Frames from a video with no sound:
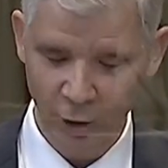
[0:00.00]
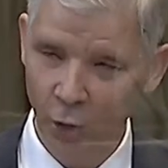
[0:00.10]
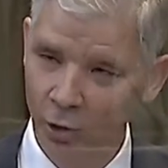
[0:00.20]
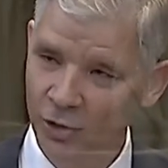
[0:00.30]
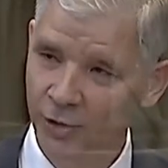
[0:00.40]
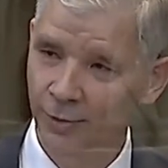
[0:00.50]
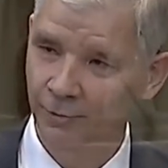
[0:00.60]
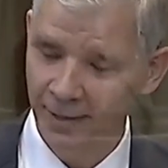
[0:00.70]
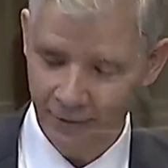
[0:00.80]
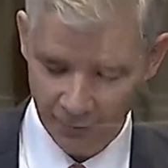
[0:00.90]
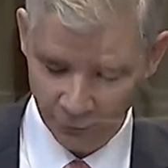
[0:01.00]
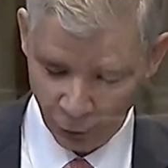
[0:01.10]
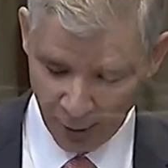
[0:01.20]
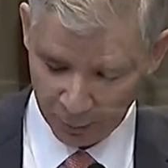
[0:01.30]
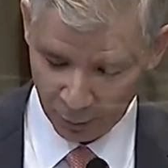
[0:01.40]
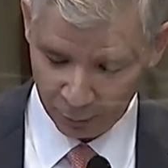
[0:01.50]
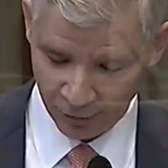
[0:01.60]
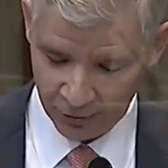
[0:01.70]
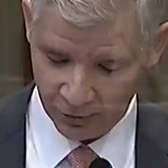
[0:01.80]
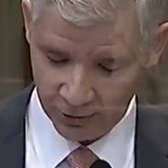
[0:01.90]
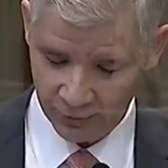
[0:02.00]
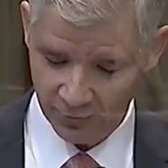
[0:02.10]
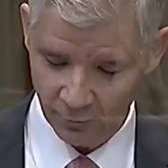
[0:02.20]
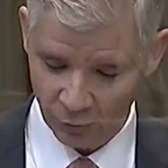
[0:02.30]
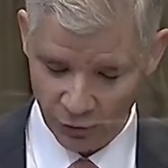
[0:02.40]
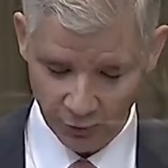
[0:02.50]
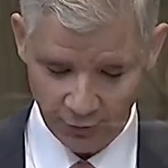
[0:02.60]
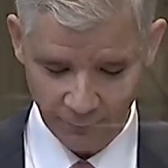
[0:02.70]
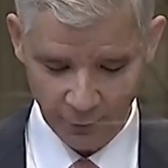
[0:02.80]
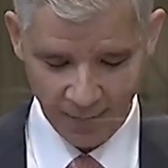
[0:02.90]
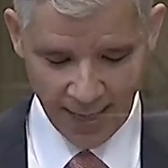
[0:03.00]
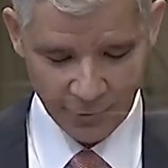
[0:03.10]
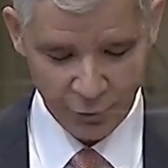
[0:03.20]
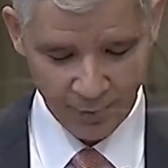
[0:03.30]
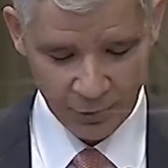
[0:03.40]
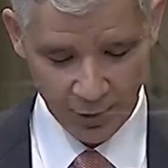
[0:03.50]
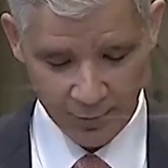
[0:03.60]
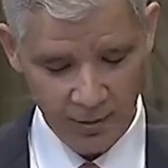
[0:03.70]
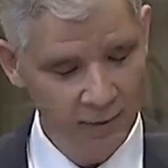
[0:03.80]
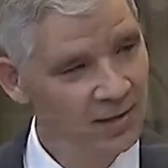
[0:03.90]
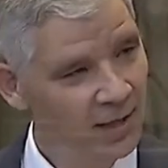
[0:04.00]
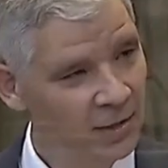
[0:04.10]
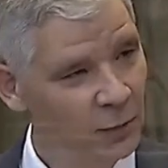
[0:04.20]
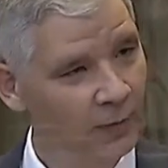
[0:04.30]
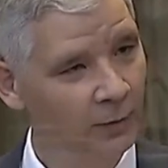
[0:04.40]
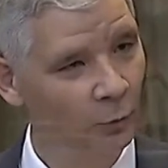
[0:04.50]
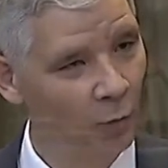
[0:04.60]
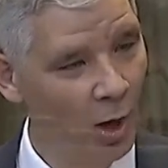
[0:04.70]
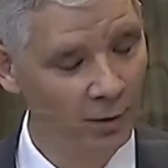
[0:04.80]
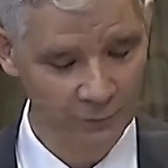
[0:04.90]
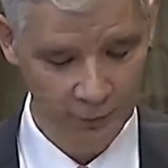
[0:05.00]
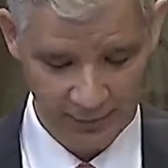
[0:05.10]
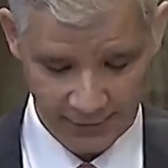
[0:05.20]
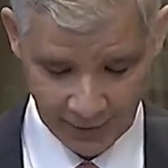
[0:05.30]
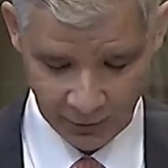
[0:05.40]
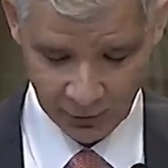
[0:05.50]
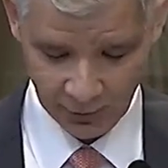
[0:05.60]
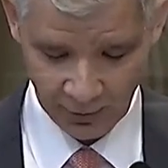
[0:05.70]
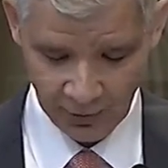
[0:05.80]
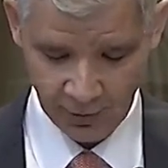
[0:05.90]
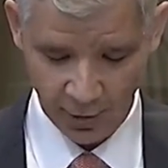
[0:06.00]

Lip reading: The urgent threat of irreparable prejudice resulting from Azerbaijan's continuing wrongful detention